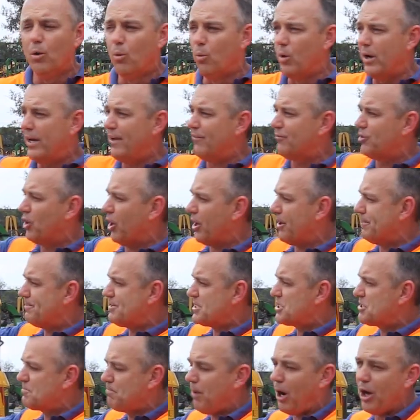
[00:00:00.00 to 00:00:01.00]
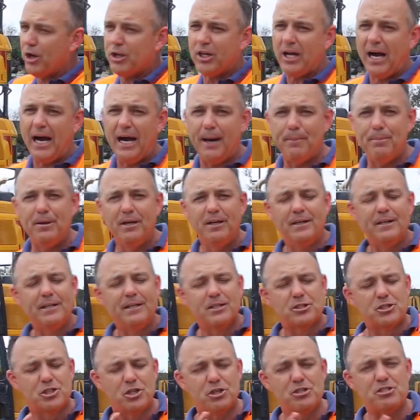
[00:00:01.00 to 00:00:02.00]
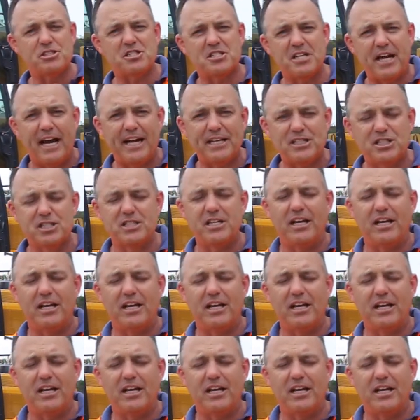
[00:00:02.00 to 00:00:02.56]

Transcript: We have got a bespoke hub, 2-stage